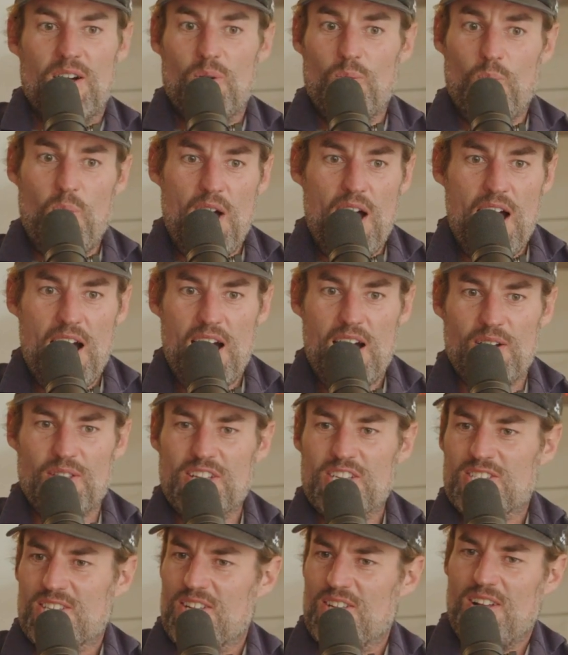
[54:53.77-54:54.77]
Wow,
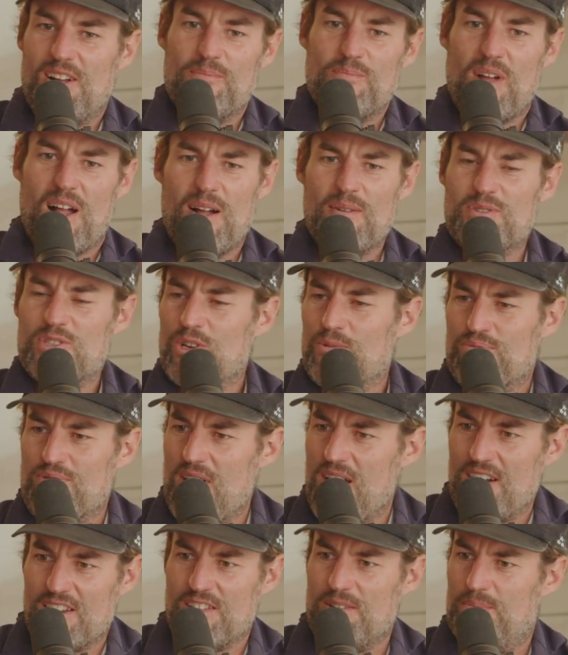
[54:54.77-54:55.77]
I'm so
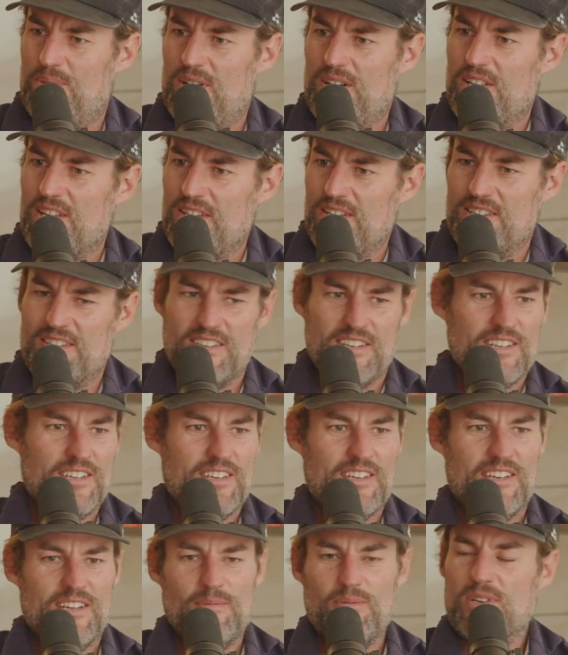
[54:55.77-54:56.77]
proud of you, buddy."
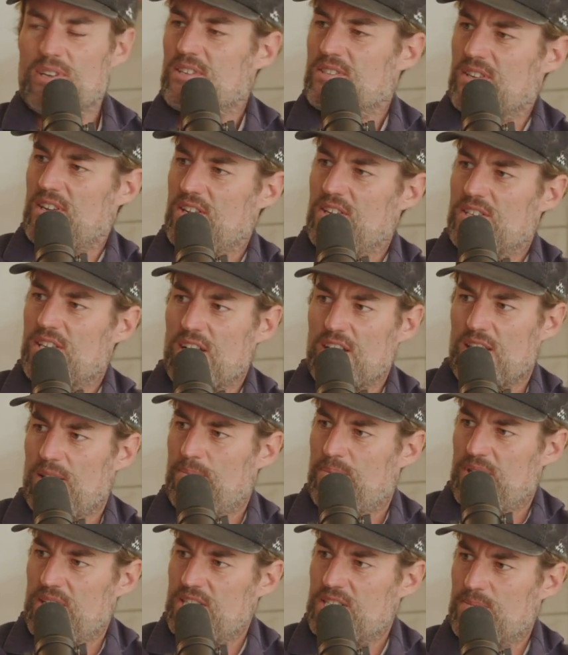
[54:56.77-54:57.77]
I'm like, "Are you taking the
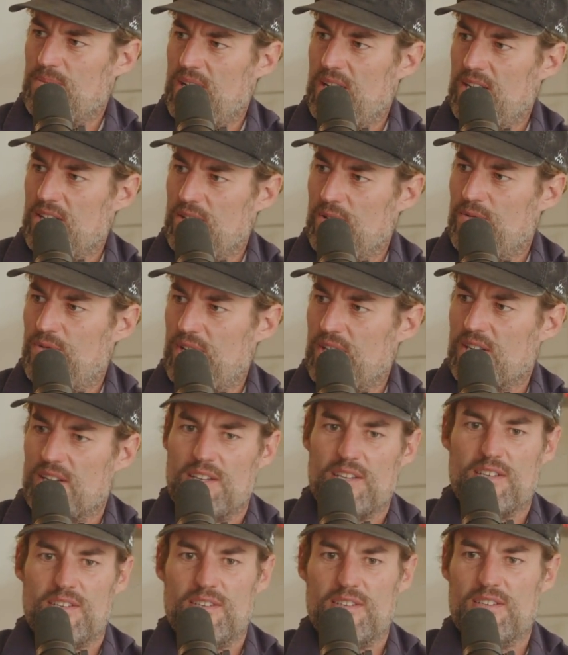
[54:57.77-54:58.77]
piss, man? Are you
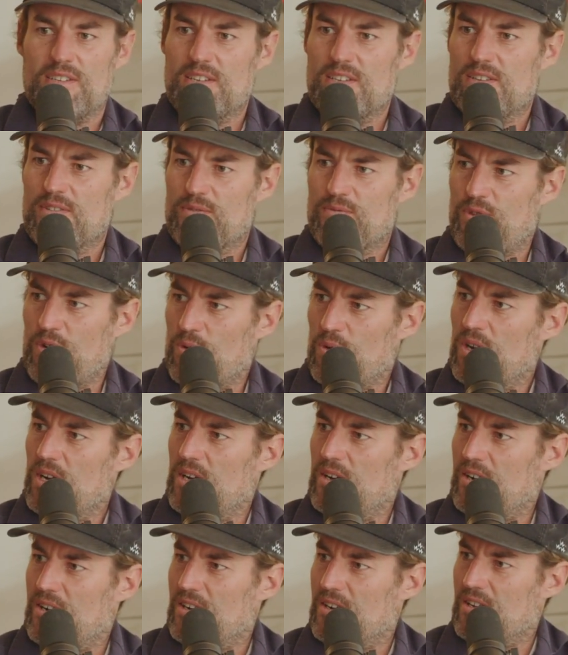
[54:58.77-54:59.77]
fucking for
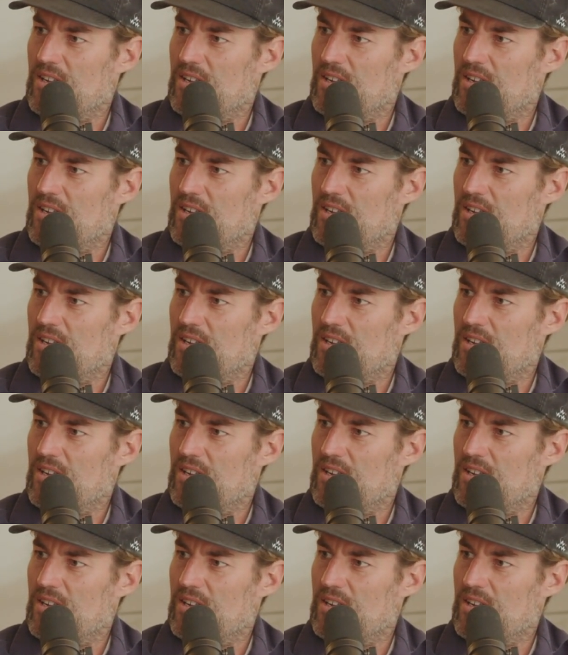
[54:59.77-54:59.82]
real?"